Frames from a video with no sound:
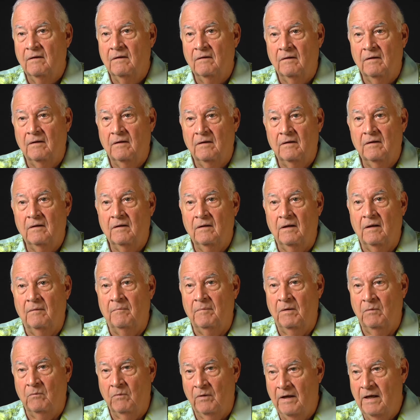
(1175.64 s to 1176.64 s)
As the Democrats I
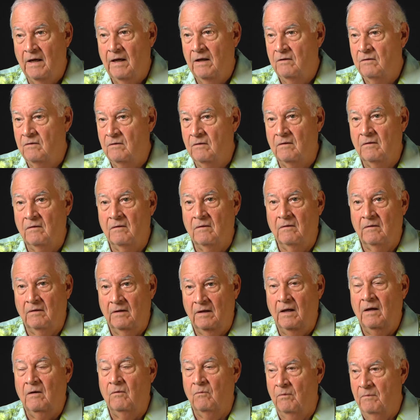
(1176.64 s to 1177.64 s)
mean, we got, in 2017.
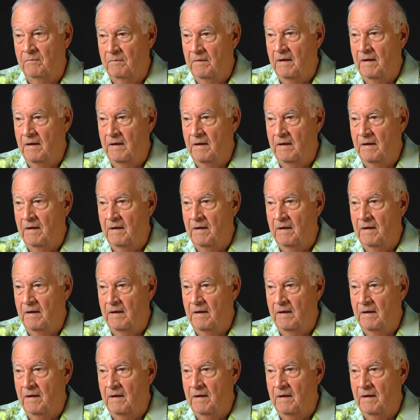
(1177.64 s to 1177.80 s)
Yeah, when